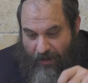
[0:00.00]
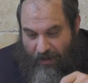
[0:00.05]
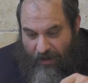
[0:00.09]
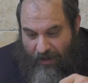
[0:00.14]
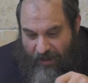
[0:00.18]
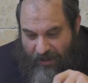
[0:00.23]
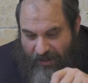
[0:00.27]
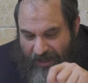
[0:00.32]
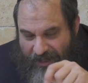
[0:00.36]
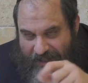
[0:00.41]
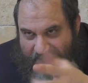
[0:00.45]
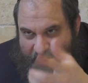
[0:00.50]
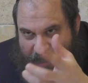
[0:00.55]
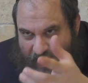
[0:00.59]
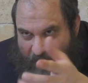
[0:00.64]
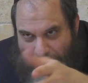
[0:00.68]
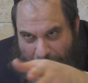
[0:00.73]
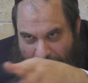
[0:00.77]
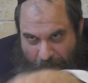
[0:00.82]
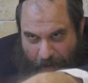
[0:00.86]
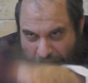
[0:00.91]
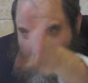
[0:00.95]
It's
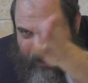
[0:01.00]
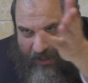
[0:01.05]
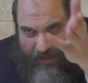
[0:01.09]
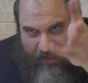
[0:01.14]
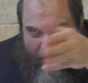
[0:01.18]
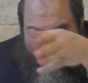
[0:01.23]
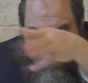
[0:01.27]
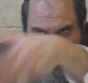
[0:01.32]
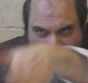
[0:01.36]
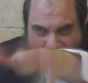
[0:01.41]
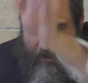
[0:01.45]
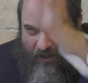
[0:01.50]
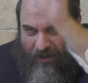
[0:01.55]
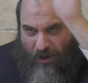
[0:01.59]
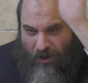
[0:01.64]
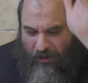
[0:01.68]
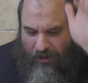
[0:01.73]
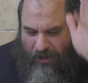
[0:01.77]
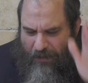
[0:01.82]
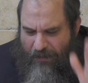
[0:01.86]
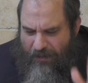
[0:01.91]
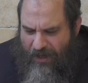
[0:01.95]
concealed, but really it's there. It's the
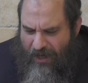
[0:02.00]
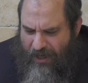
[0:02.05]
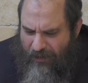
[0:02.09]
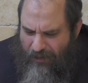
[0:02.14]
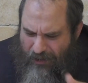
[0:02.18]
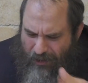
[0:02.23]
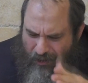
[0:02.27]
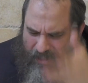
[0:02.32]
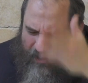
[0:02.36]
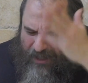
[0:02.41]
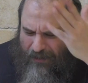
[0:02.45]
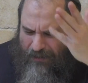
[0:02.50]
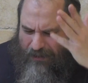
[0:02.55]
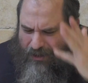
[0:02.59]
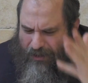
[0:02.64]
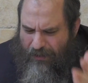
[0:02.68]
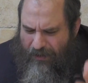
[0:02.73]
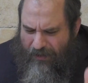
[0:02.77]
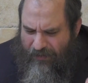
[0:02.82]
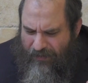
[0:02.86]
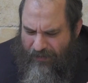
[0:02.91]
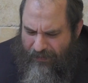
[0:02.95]
whole time there. There's no
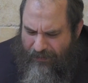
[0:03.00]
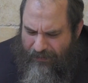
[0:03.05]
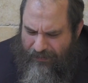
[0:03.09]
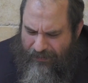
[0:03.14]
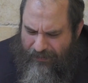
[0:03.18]
tzimtzum even.